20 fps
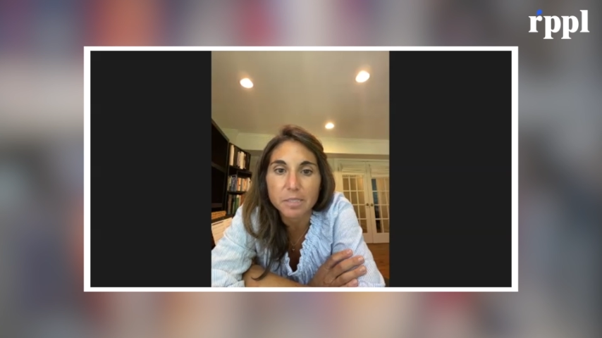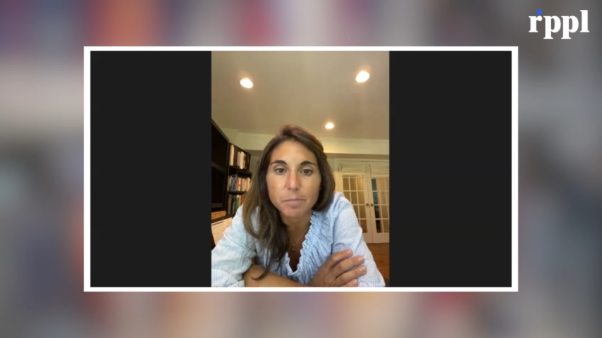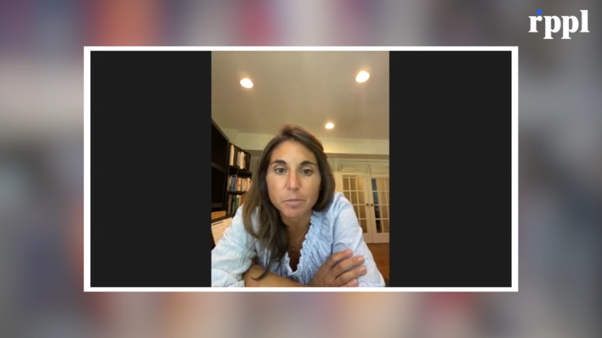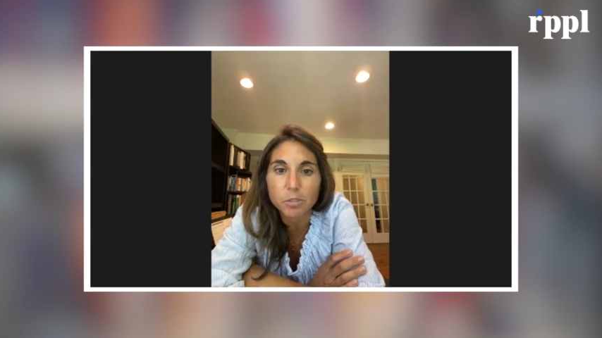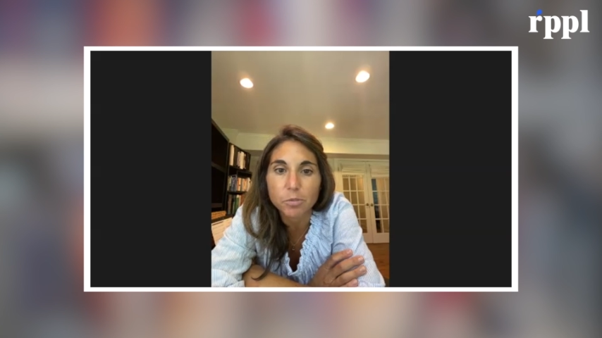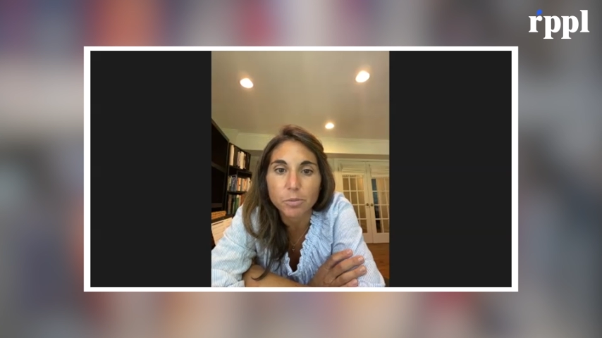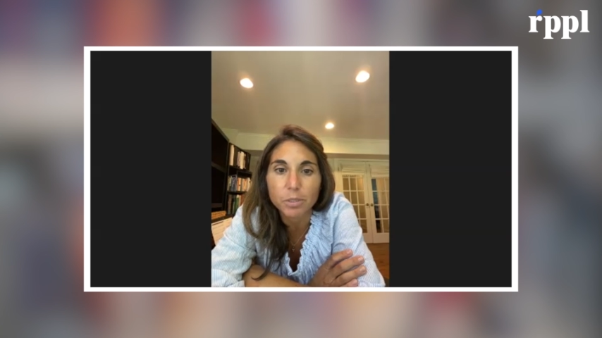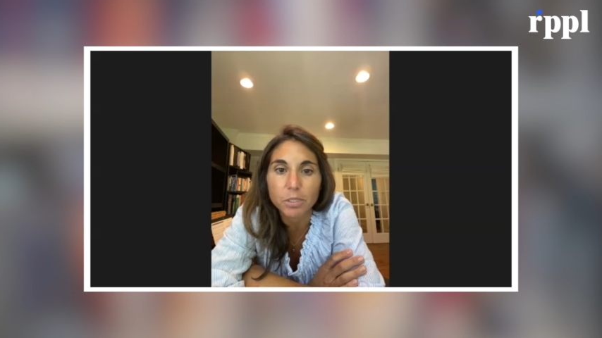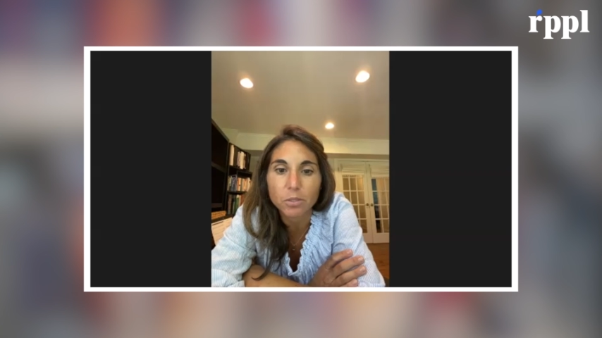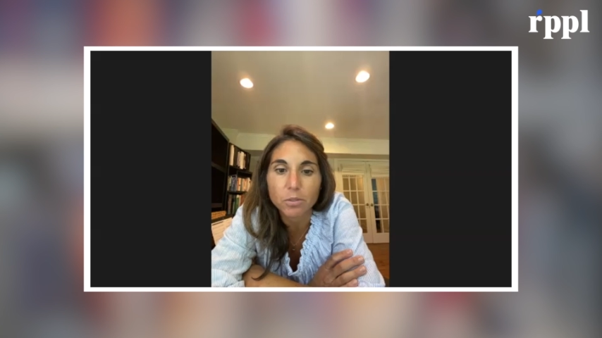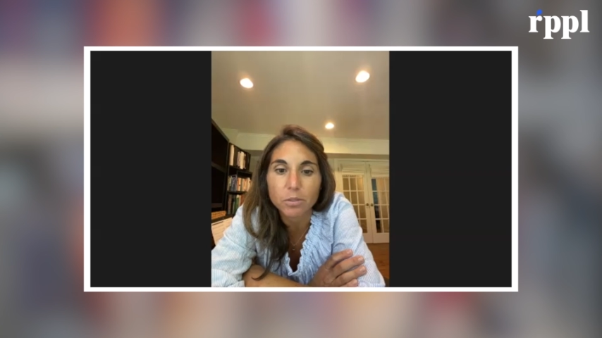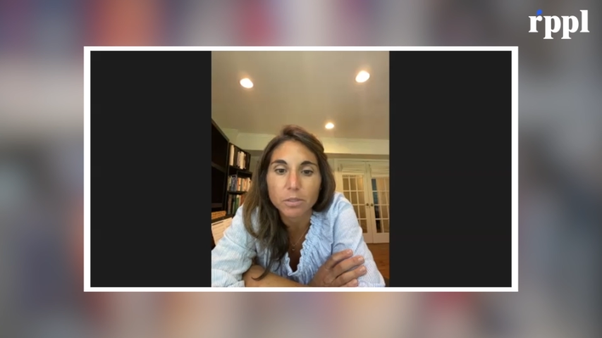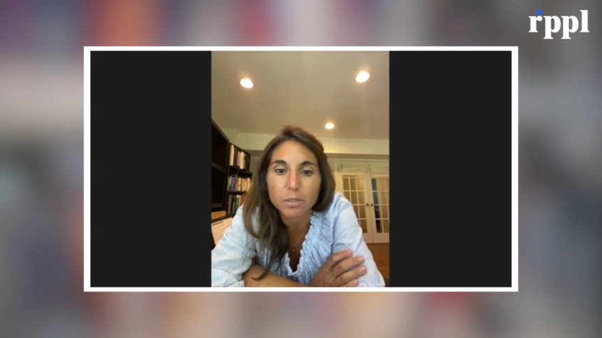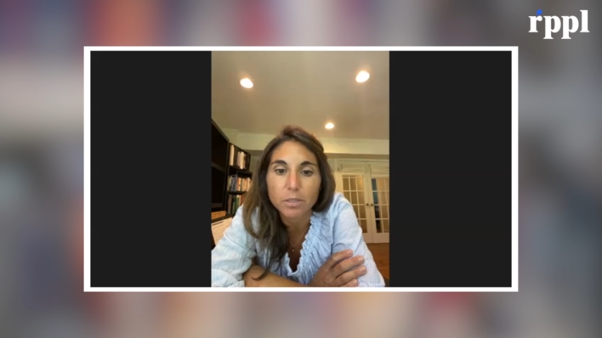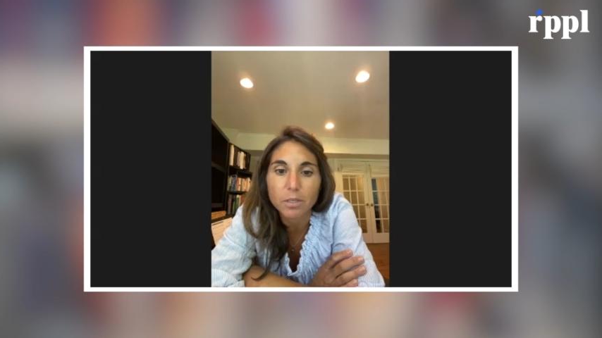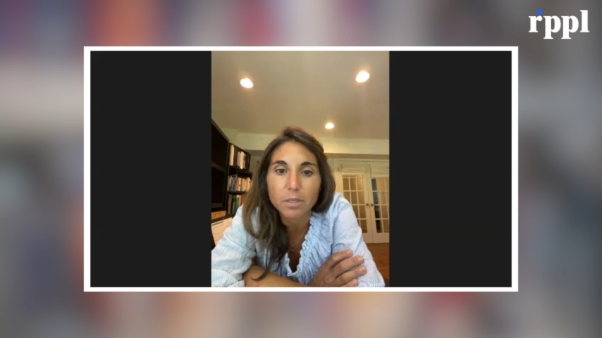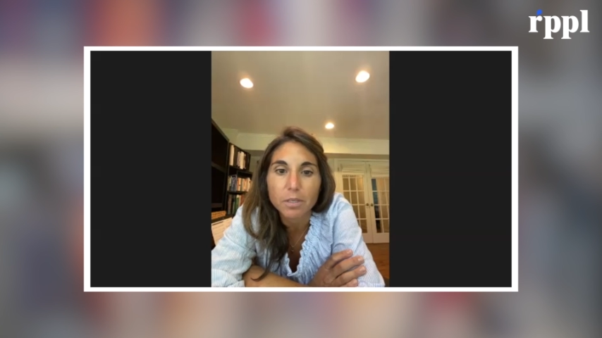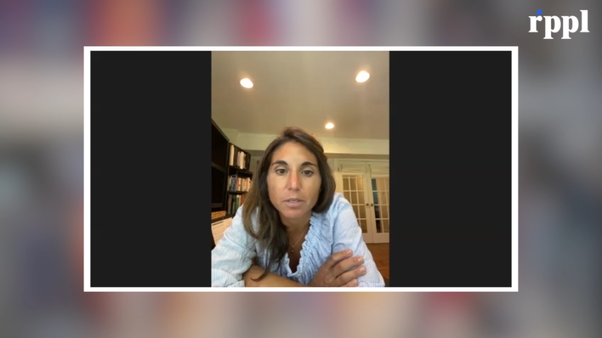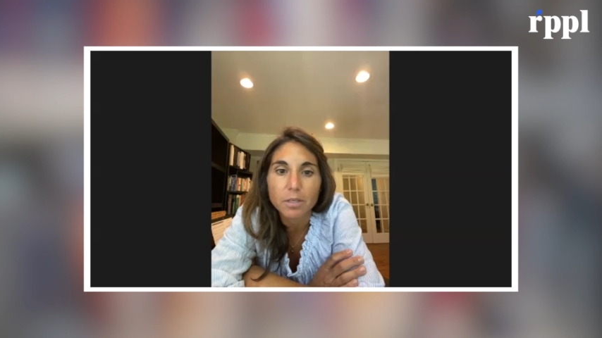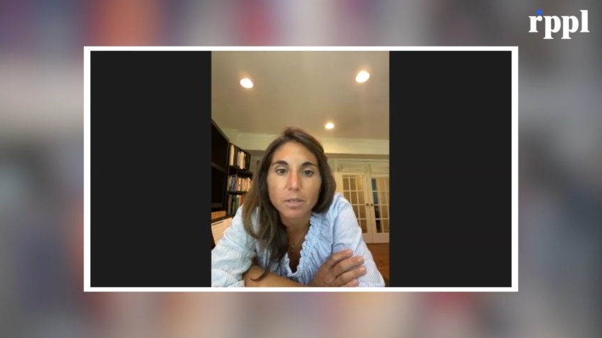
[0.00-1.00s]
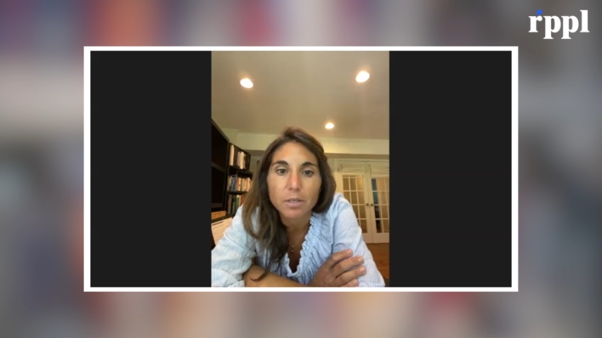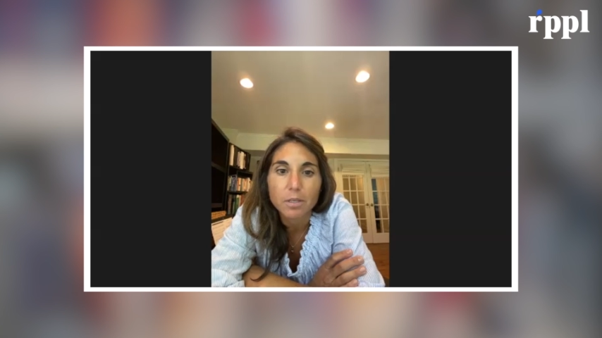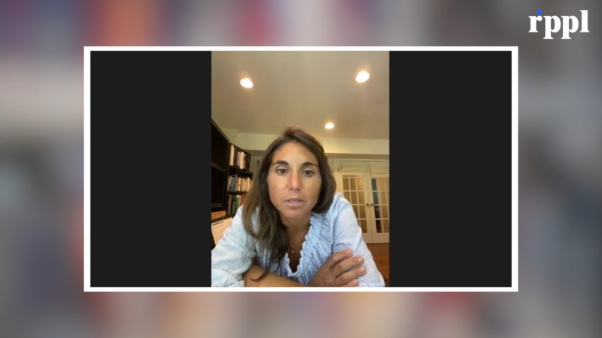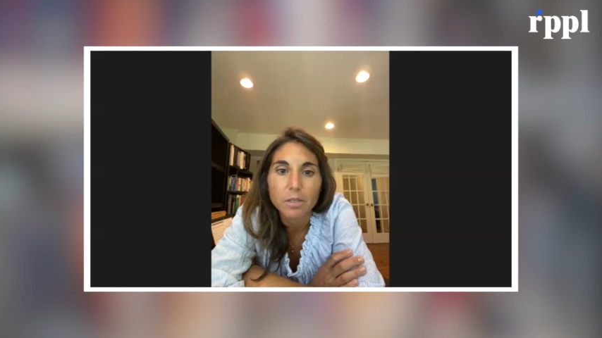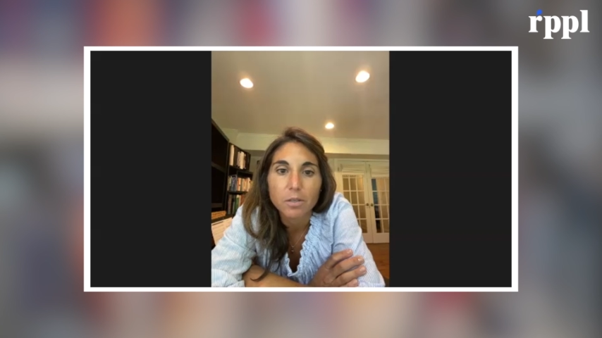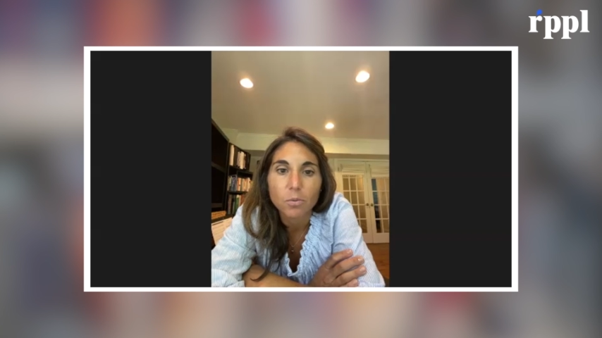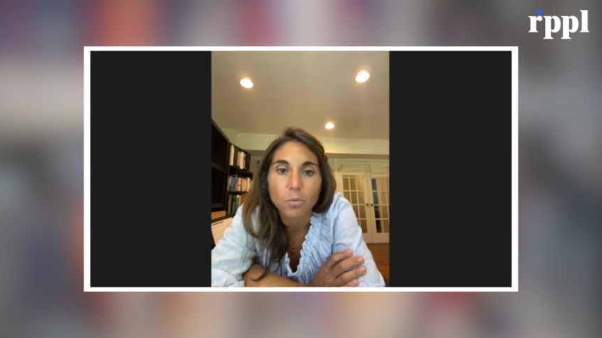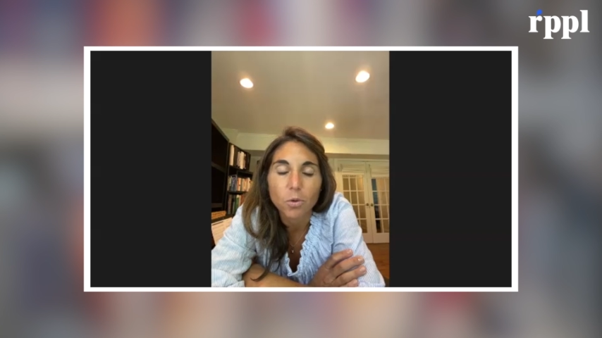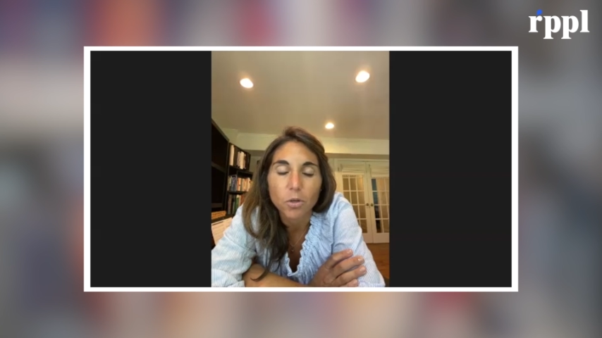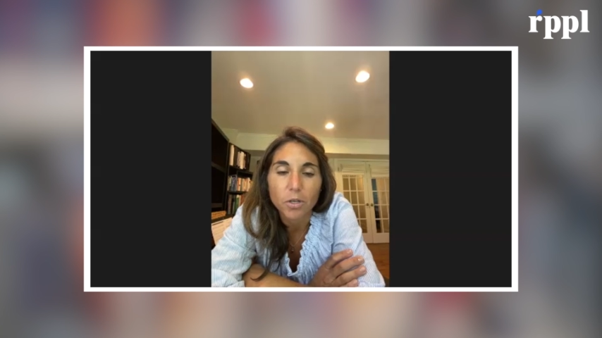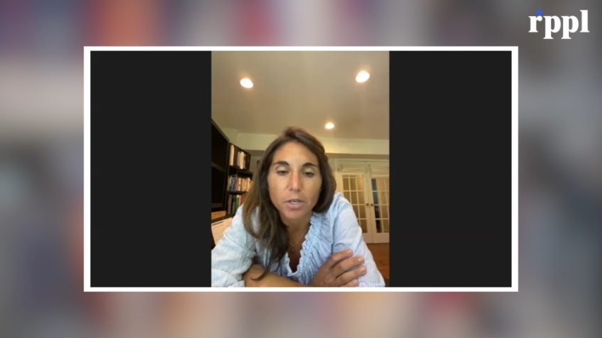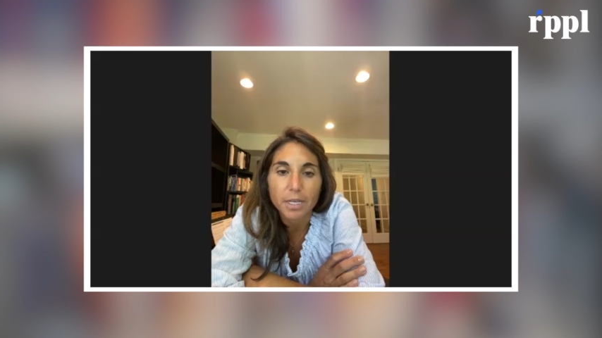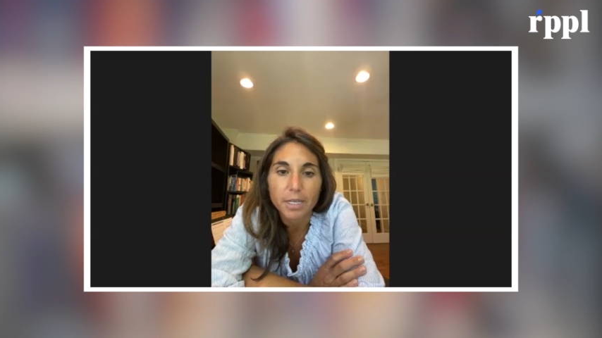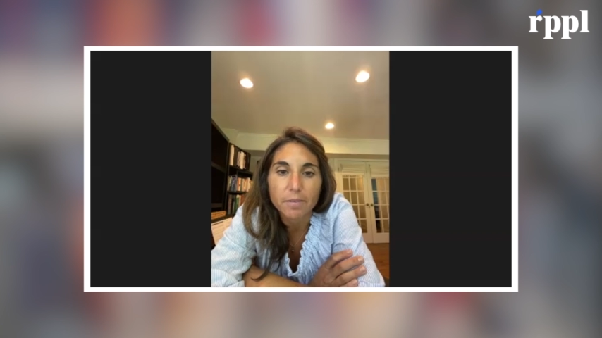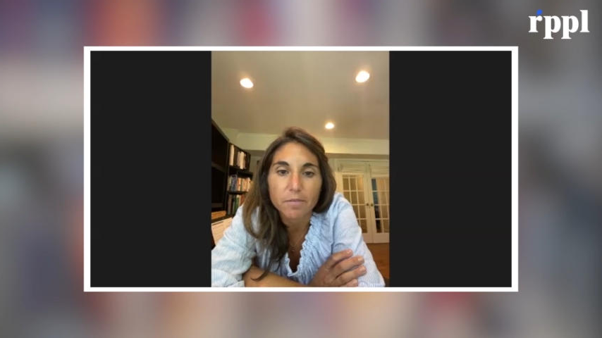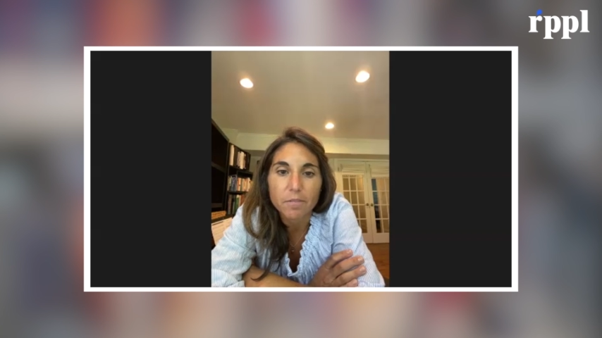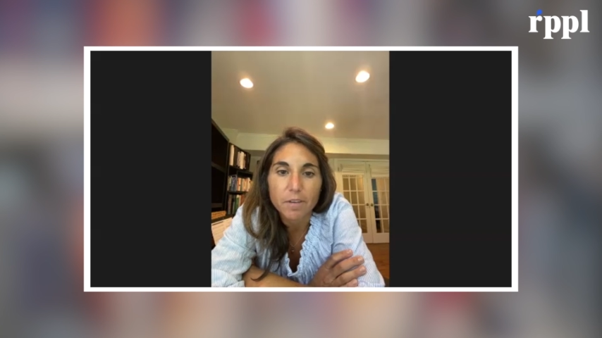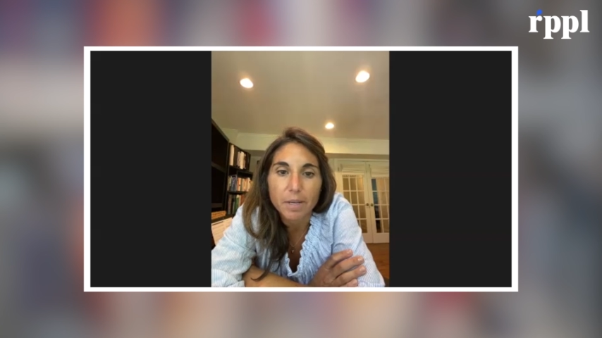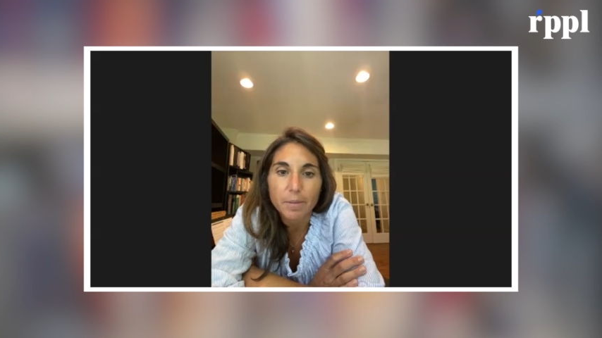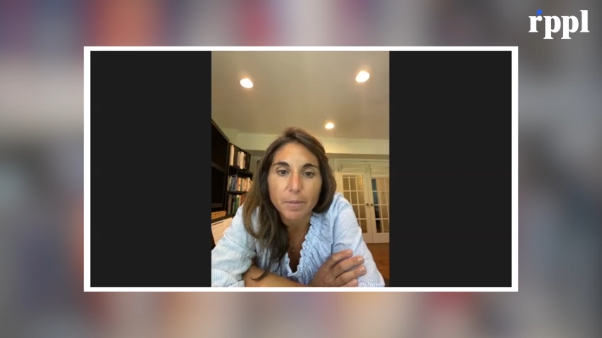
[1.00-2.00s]
between work
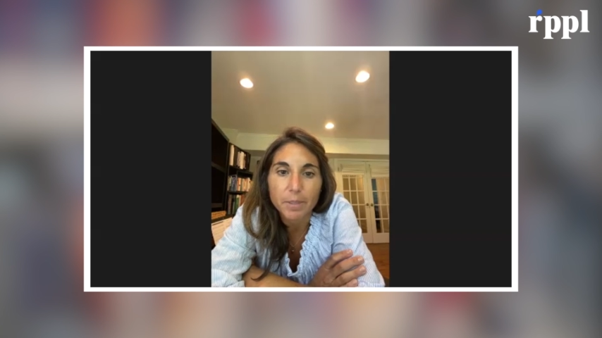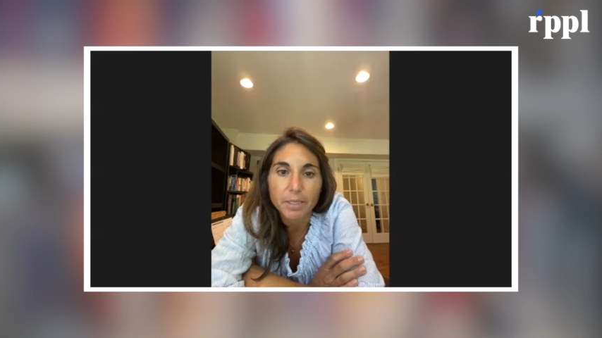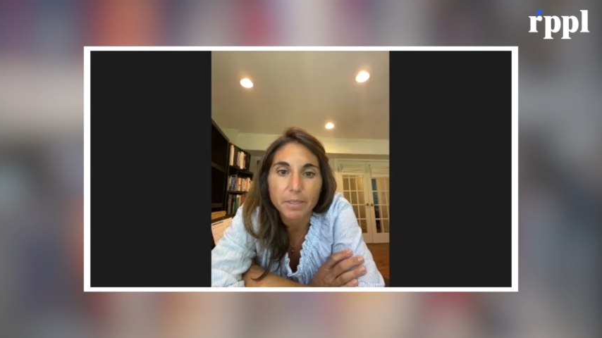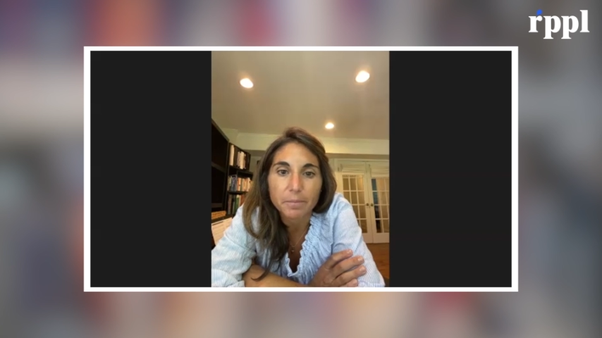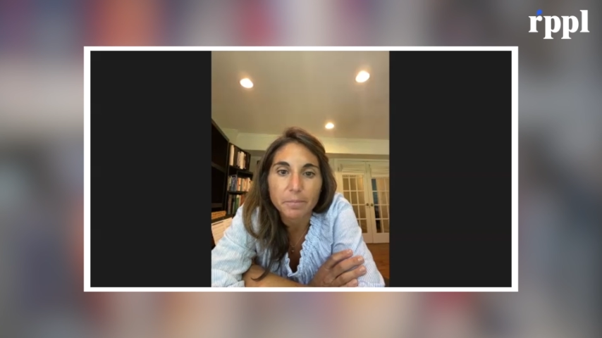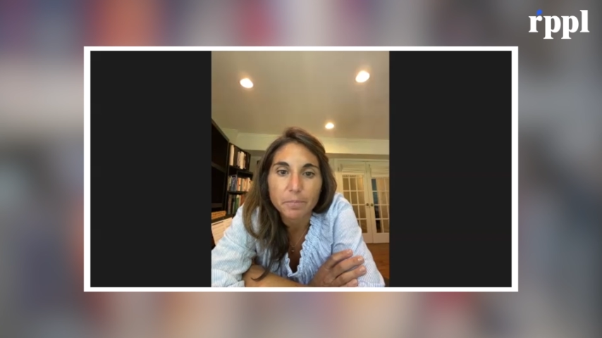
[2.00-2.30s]
and family.